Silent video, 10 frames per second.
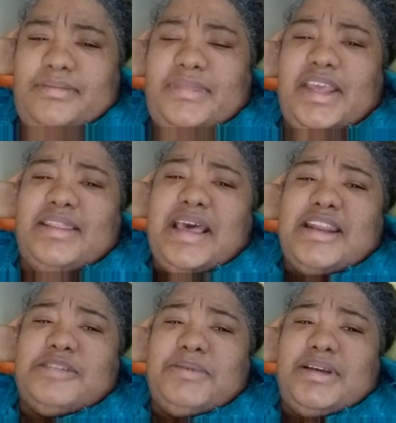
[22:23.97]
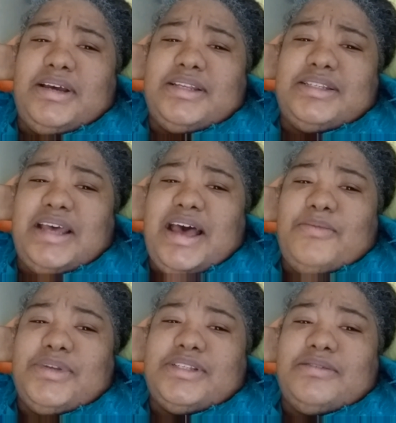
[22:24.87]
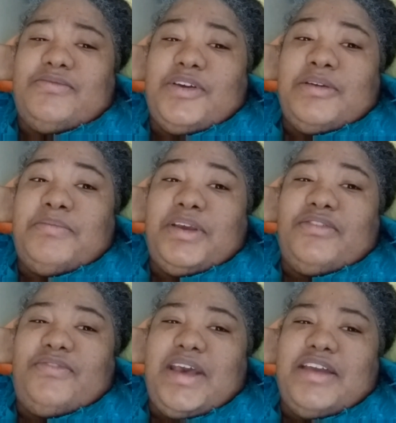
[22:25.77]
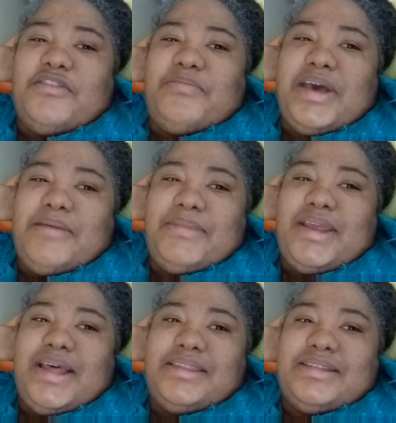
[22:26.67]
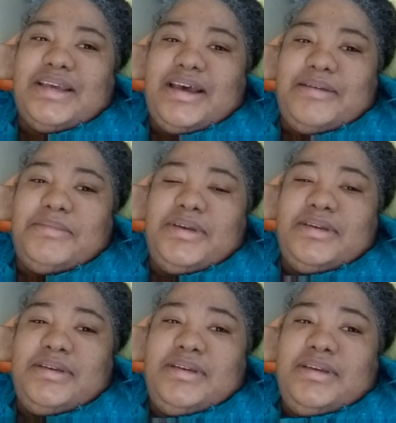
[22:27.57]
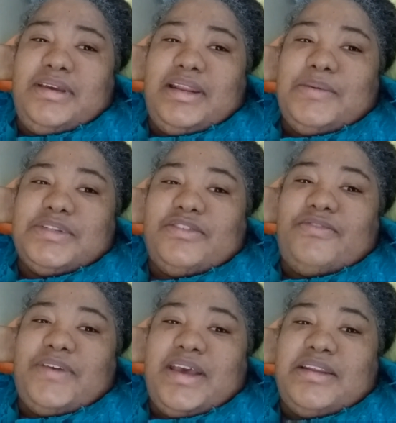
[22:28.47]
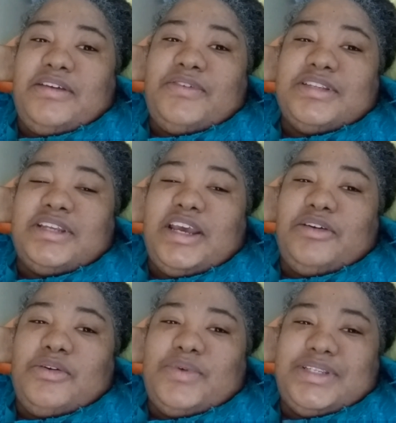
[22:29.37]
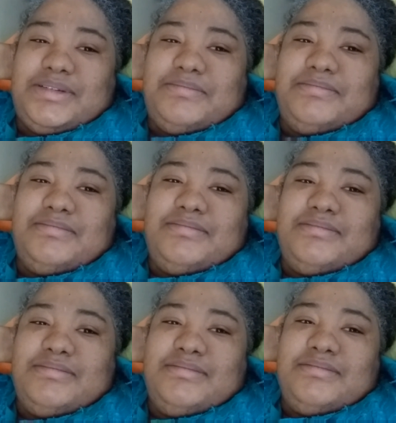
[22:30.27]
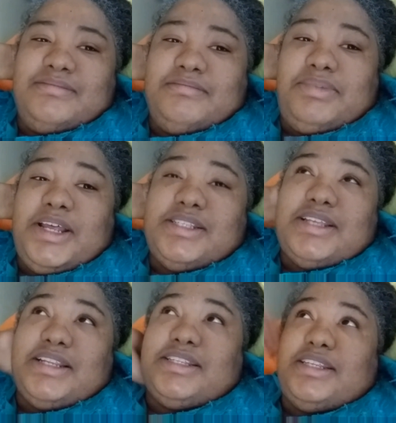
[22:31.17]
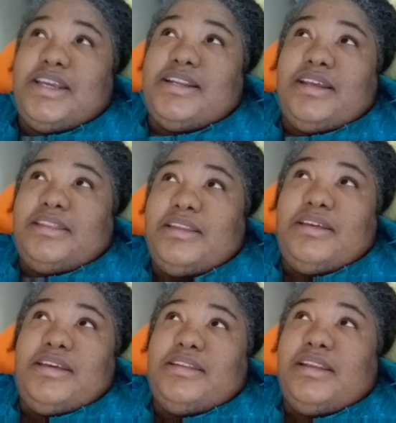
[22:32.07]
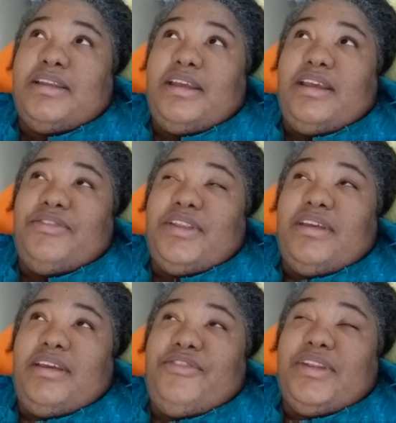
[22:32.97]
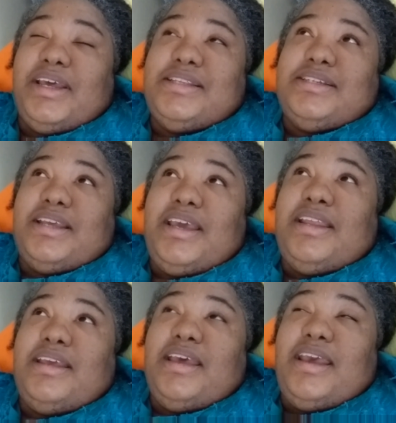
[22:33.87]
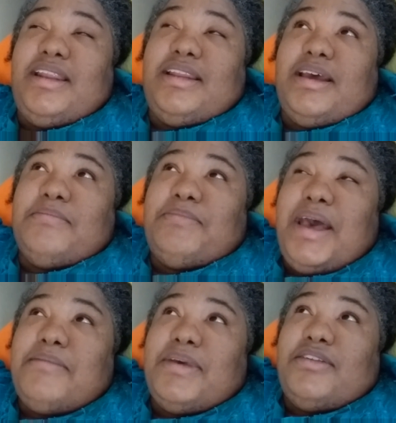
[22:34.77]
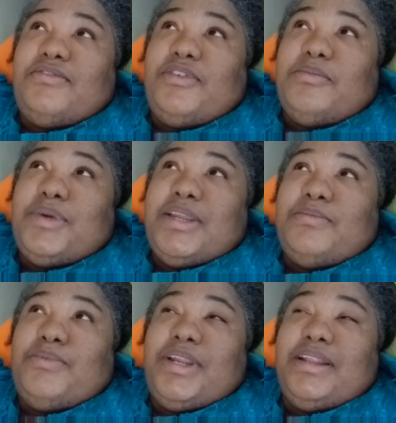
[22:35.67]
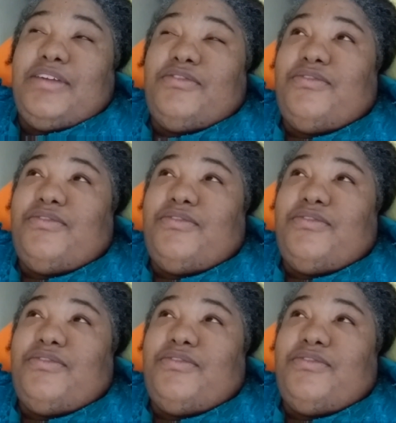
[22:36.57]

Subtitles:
And that is because I was a very big fan of Batman at the time. And I was a fan of his heroism. Plus that scene in the 1989 Batman film when he like